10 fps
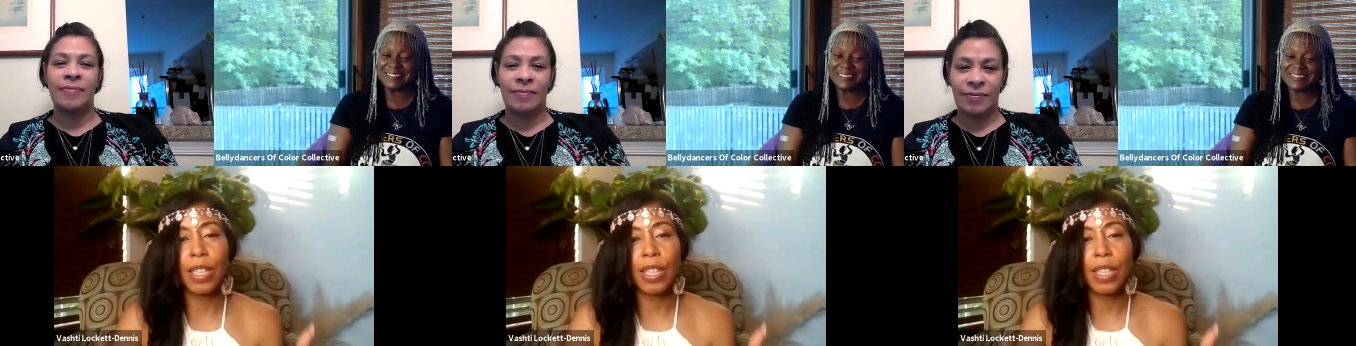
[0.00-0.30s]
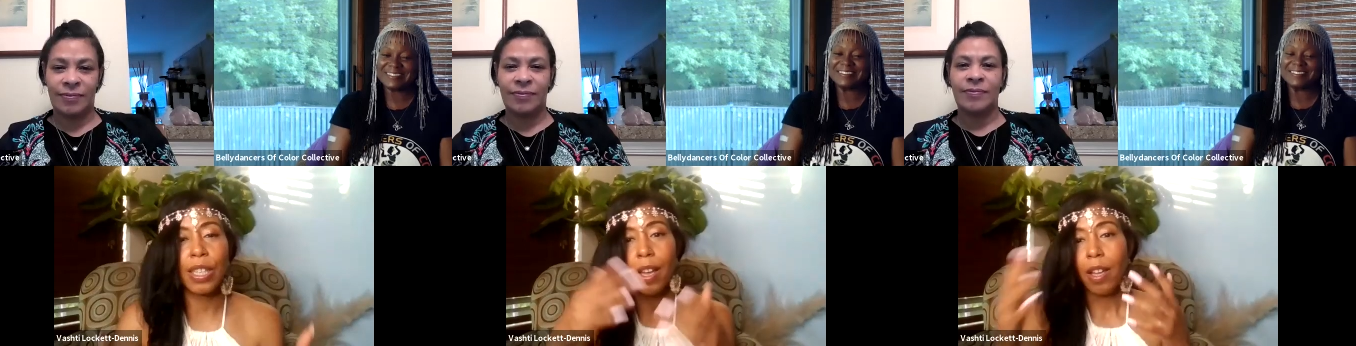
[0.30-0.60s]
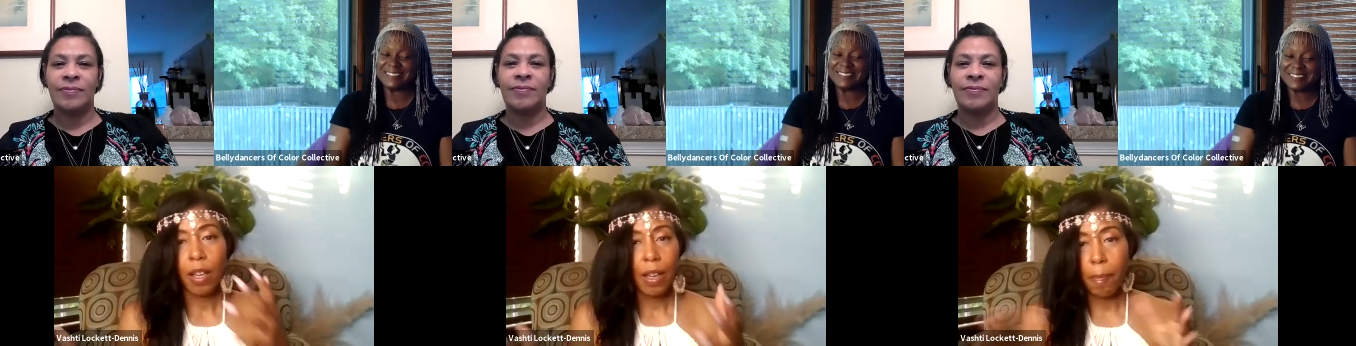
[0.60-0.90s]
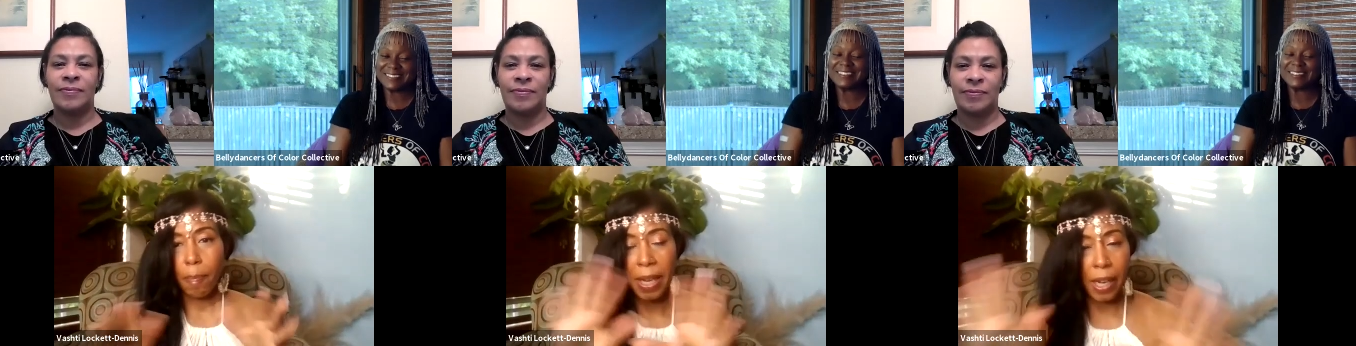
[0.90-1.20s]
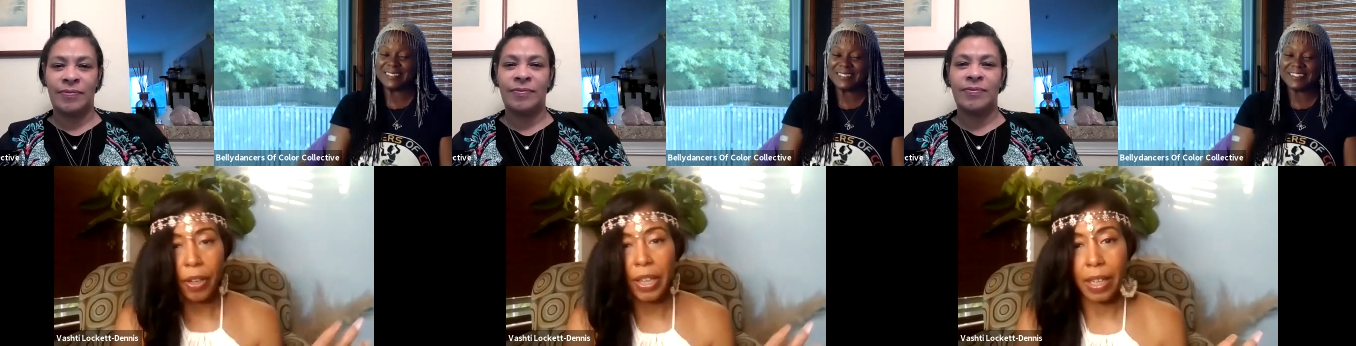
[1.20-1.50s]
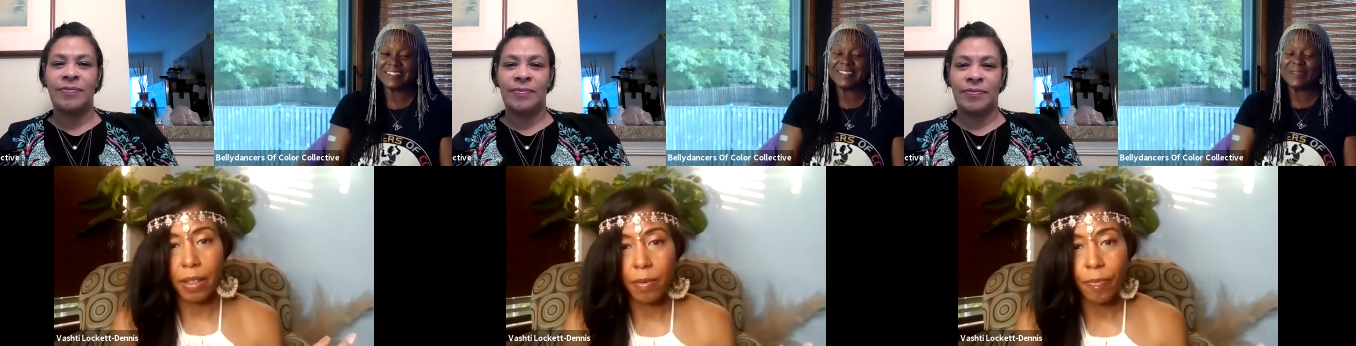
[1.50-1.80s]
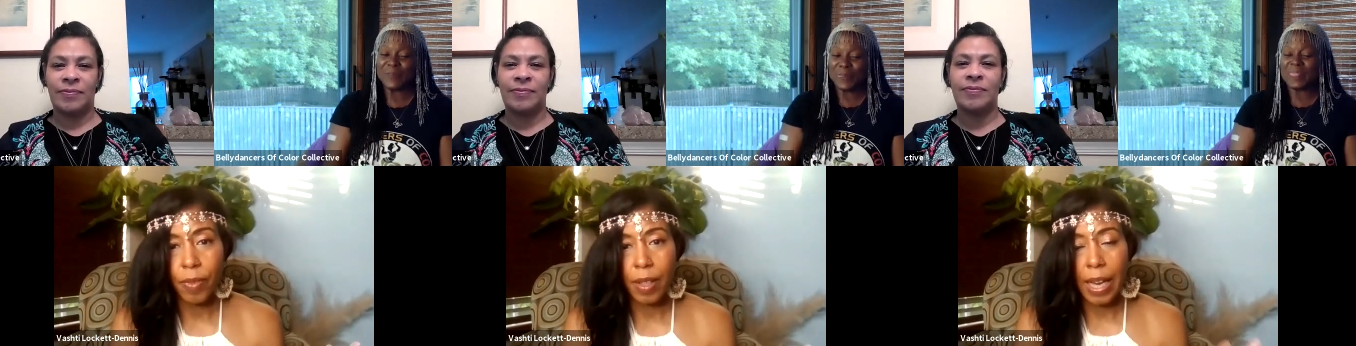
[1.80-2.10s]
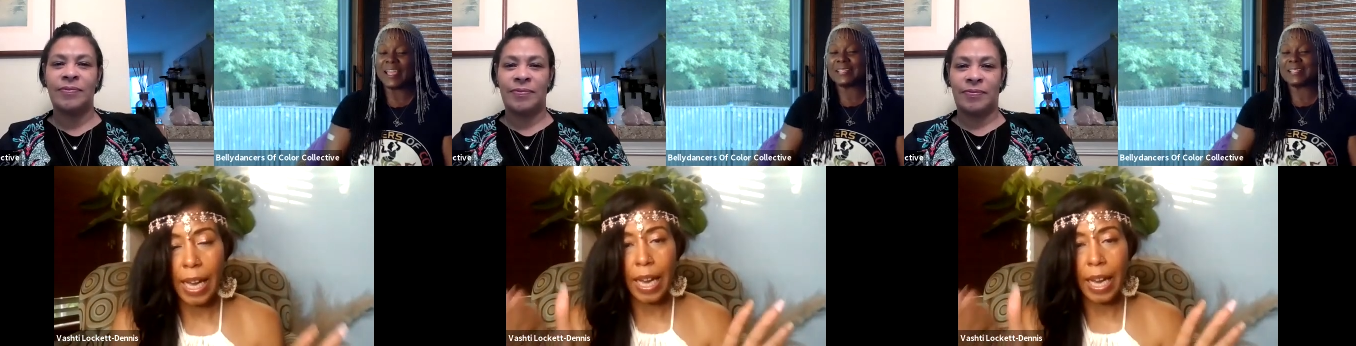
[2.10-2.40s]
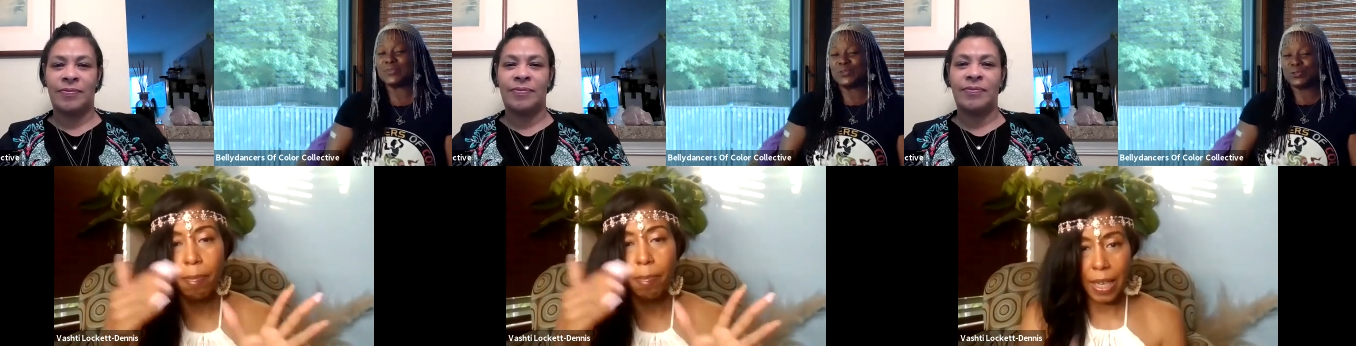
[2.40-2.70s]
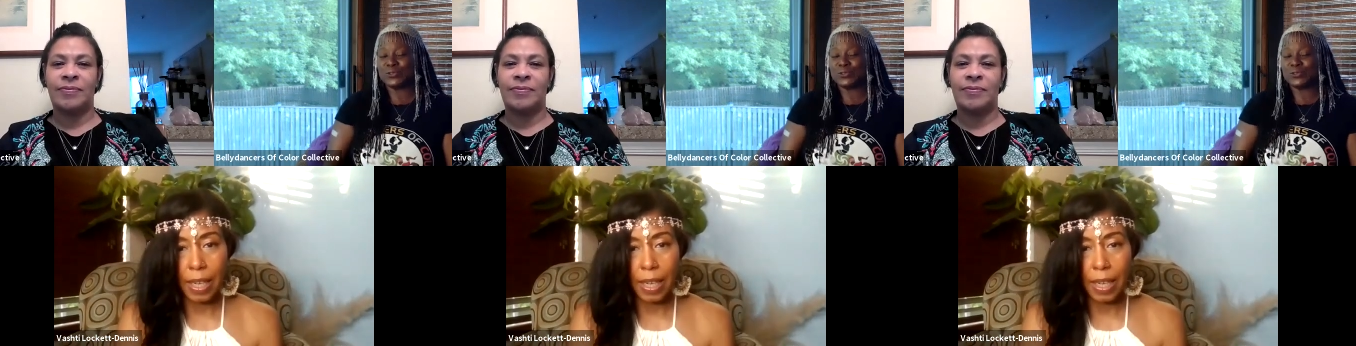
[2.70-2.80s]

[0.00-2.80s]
Speaker 1: sensual, period, exactly.